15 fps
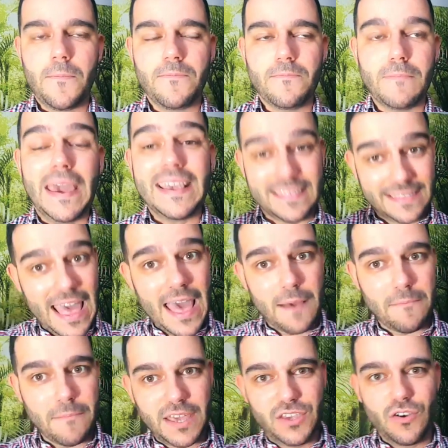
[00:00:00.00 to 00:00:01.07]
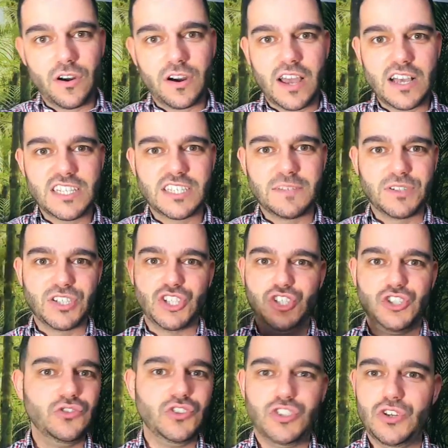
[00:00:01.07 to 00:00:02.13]
make your customers
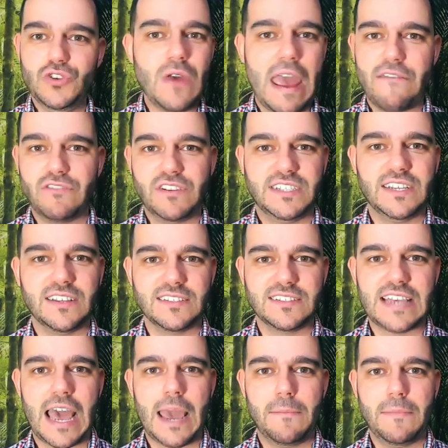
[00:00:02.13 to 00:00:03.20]
choose you every single time,